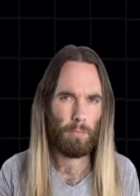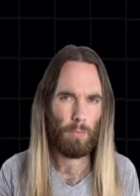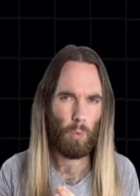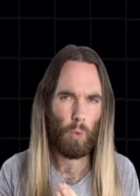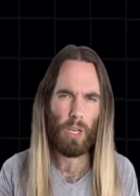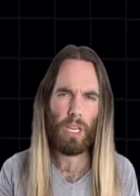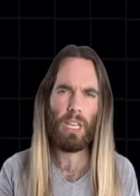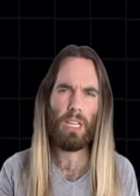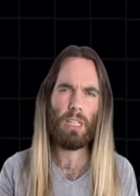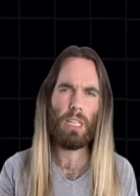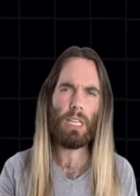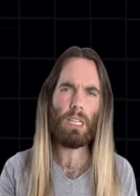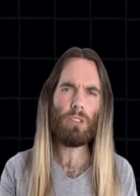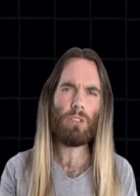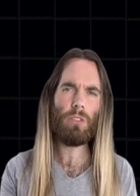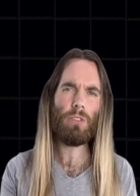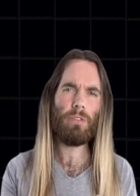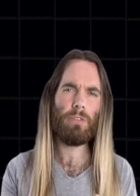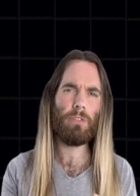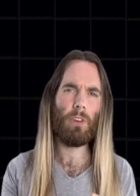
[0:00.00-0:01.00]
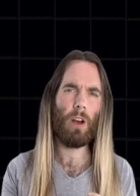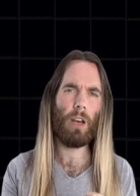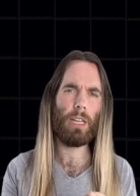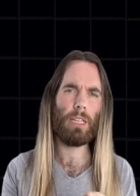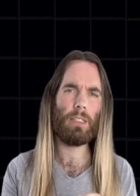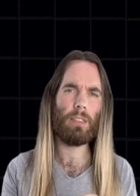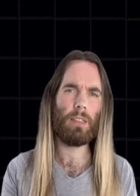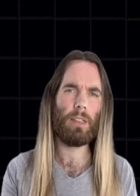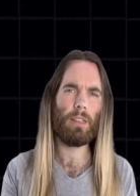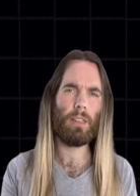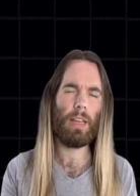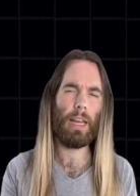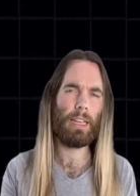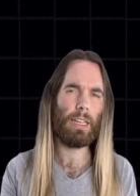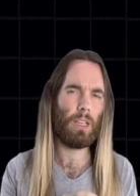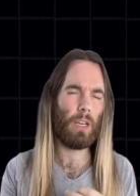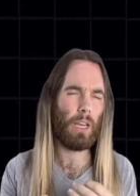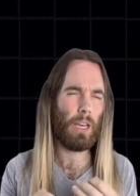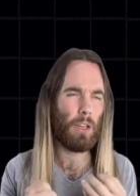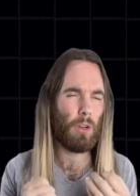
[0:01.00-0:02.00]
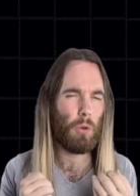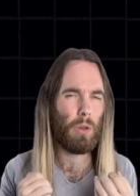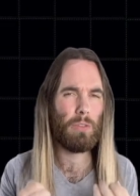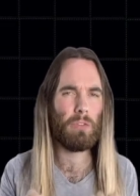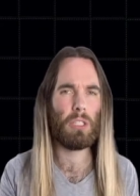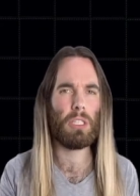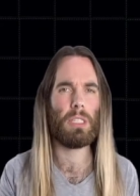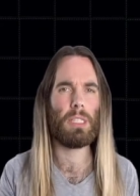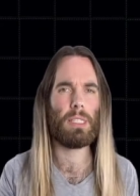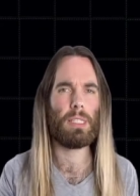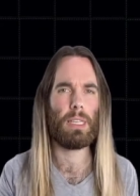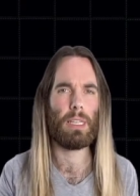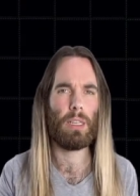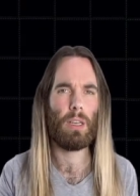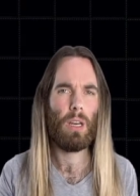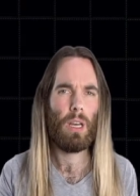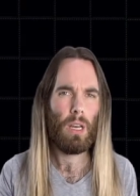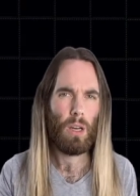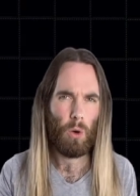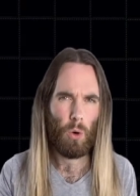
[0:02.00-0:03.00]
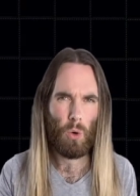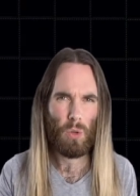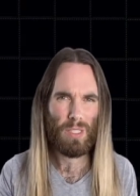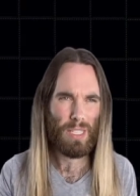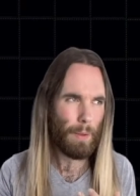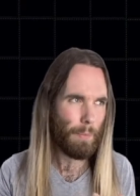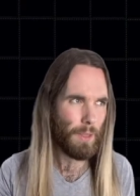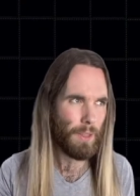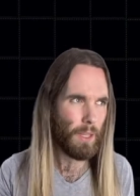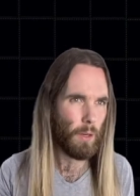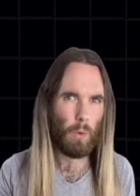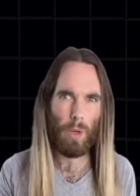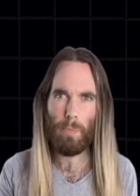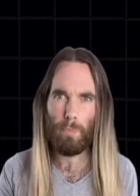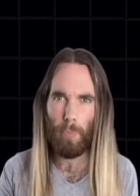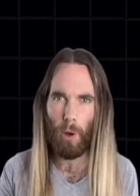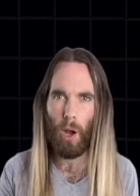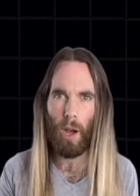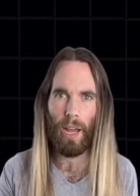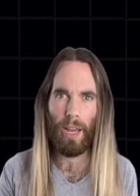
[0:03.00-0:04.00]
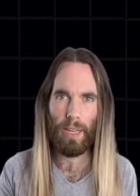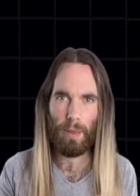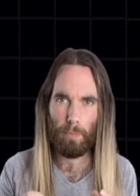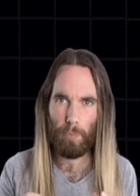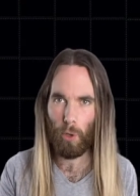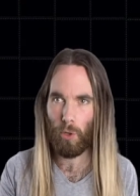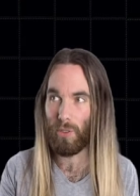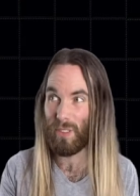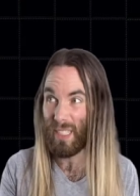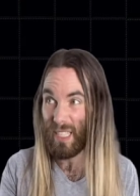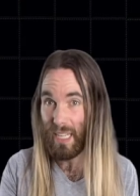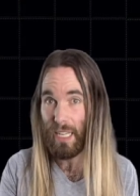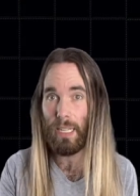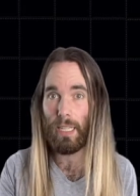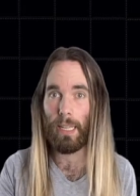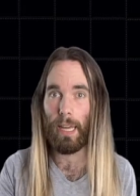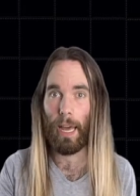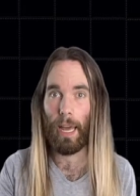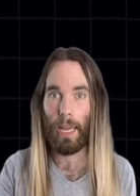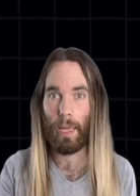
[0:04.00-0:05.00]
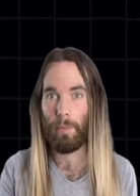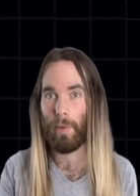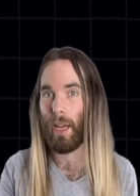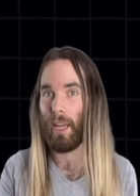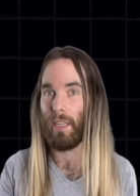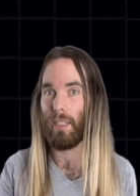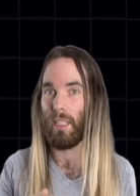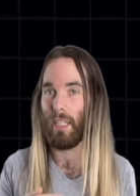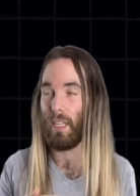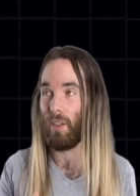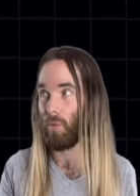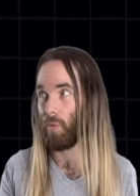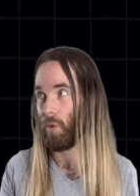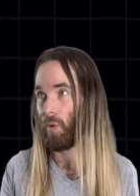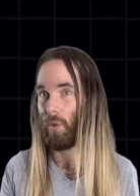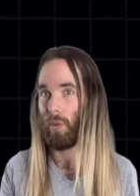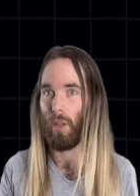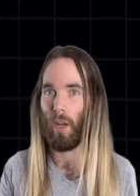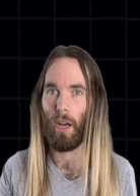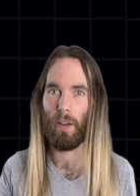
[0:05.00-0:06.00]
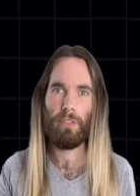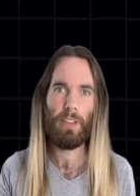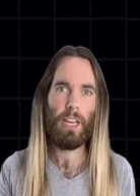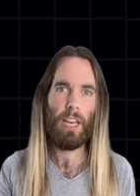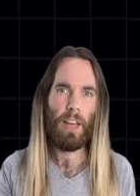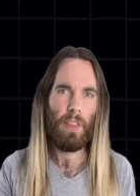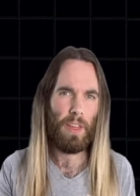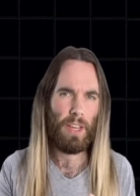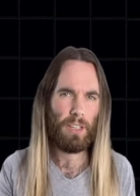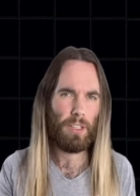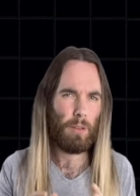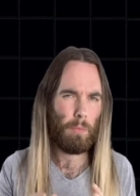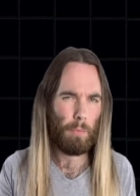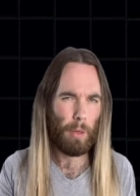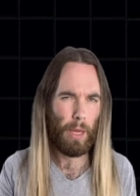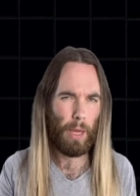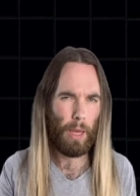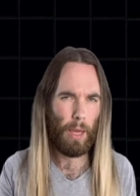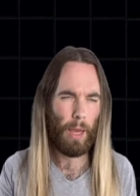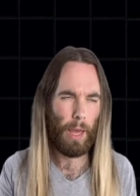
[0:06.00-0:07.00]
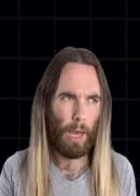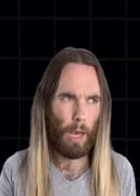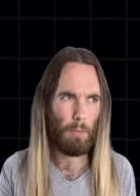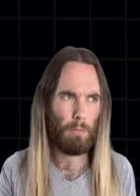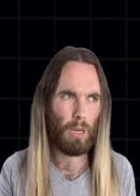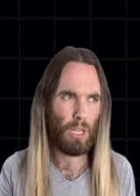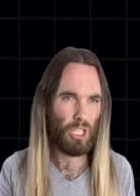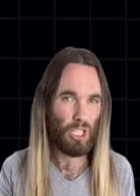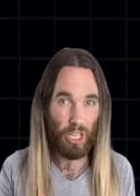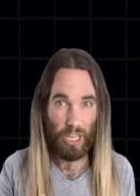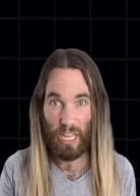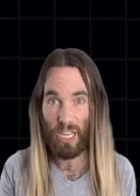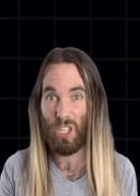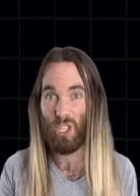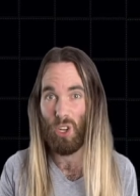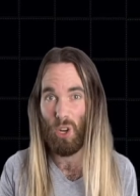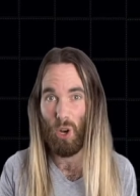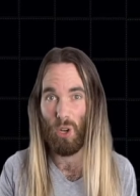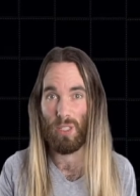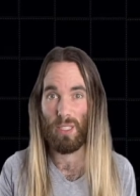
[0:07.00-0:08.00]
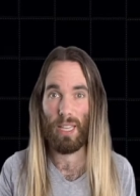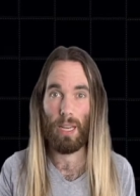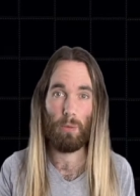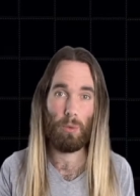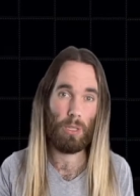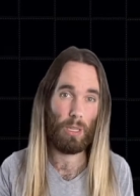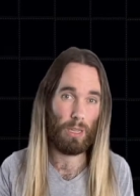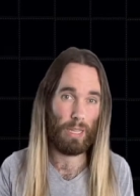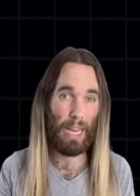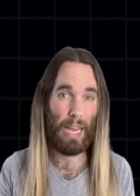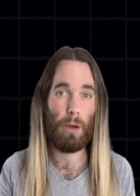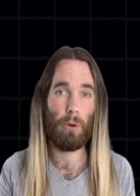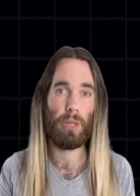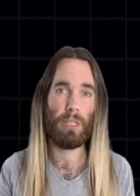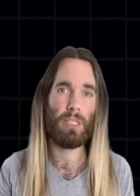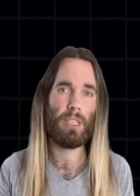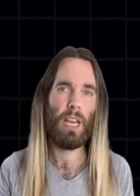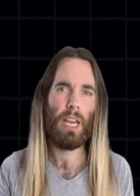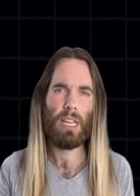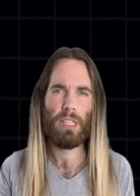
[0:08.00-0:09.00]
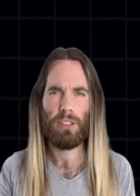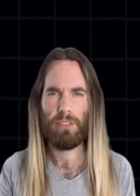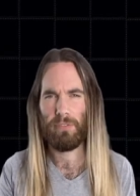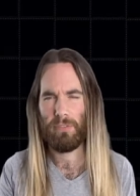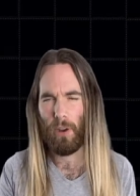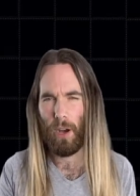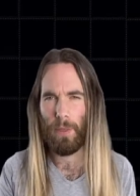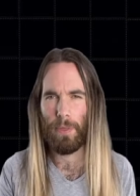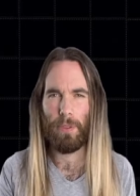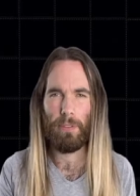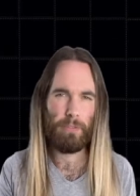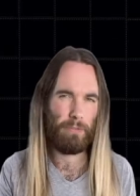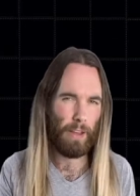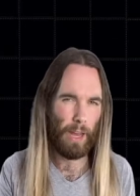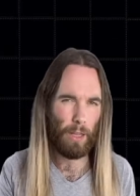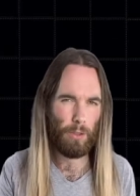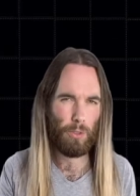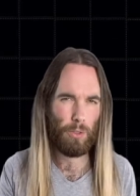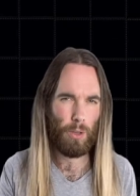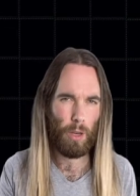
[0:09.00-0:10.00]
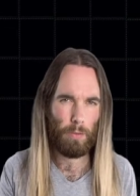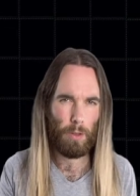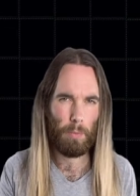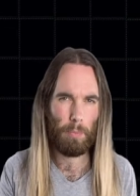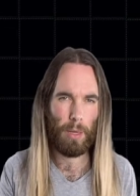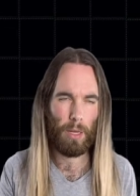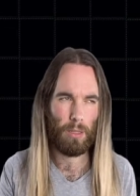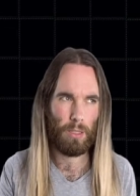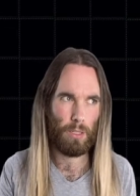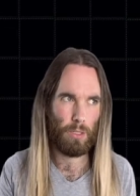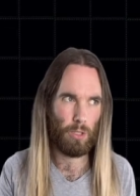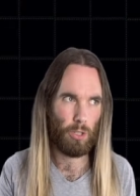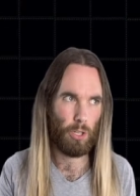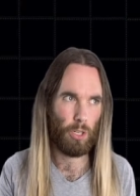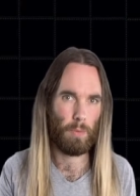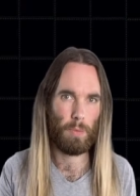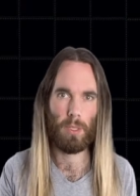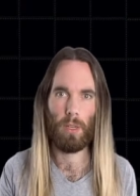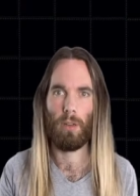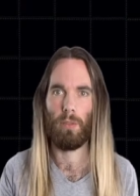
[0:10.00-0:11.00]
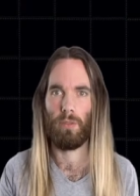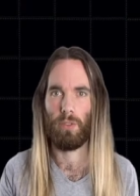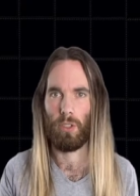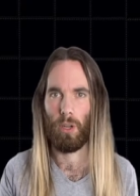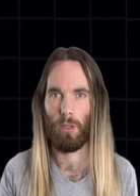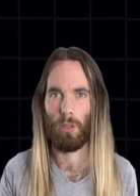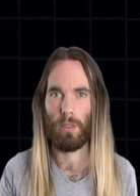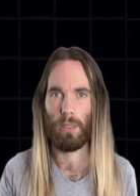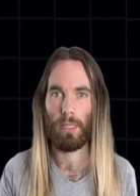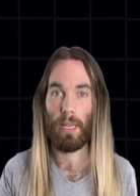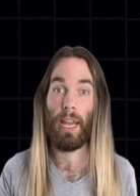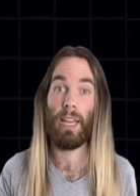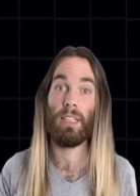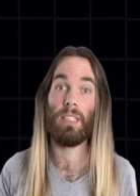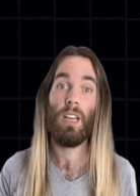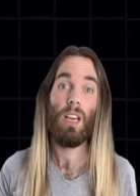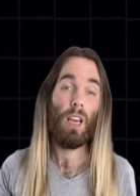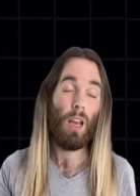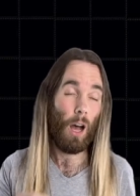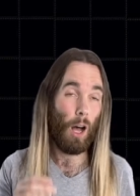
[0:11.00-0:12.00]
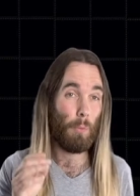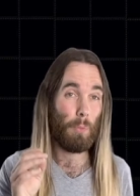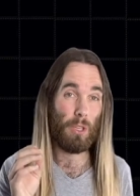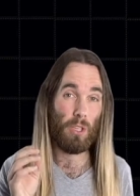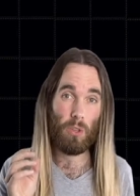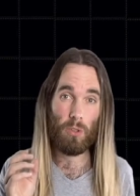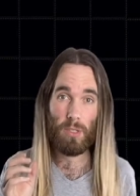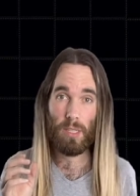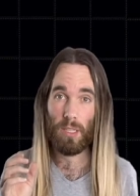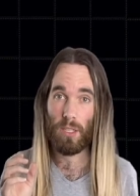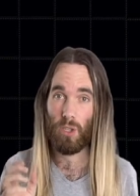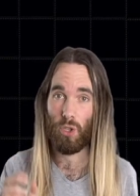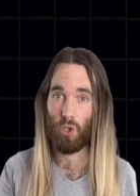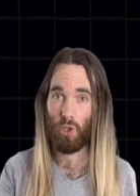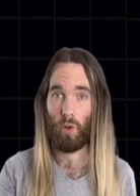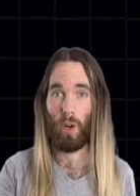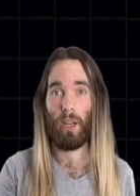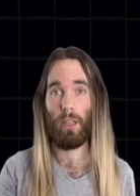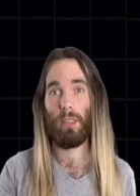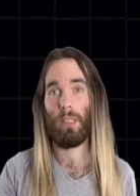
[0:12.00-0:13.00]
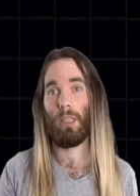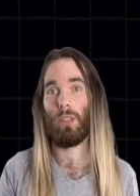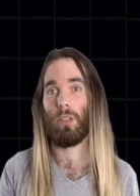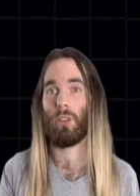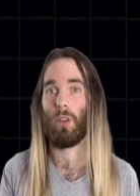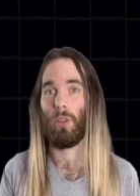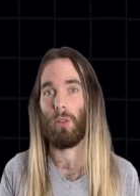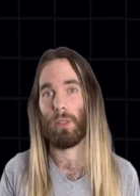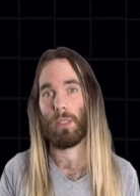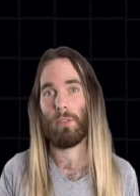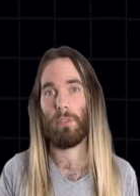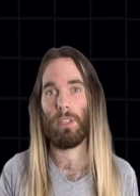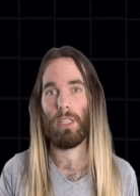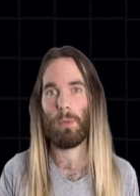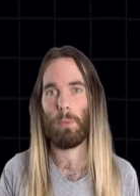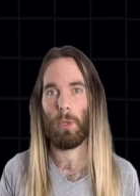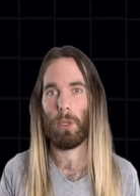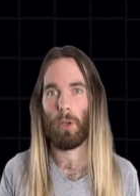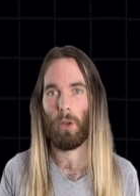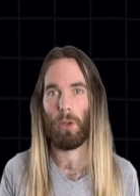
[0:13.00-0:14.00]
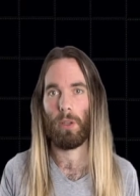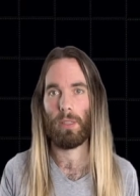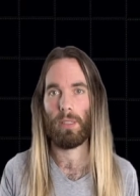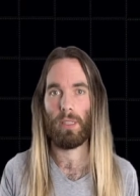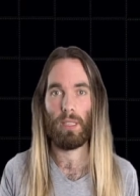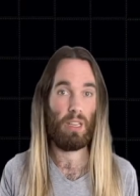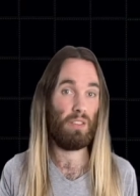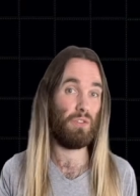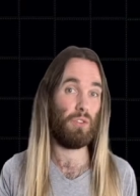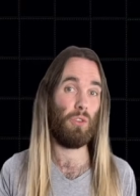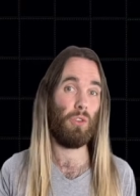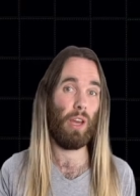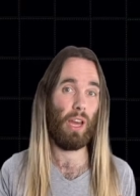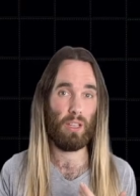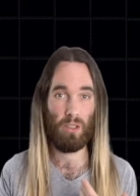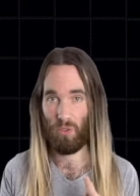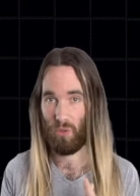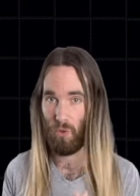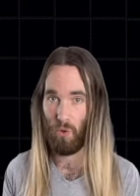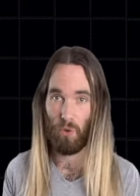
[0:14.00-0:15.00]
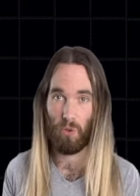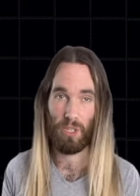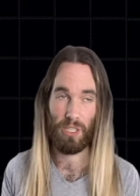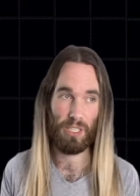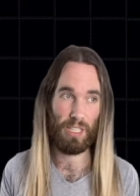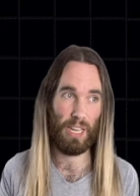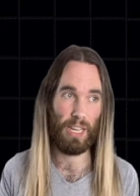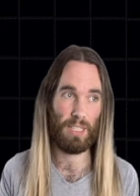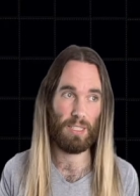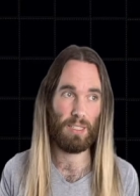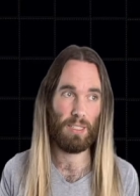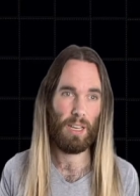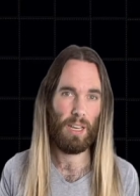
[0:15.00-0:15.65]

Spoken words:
We need to find an equivalency, or something that we buy both in-game and in real life, then compare how much each costs. That will allow us to find the value of a bell in terms of dollars. And I'll be using Australian dollars for this because, if you hadn't already guessed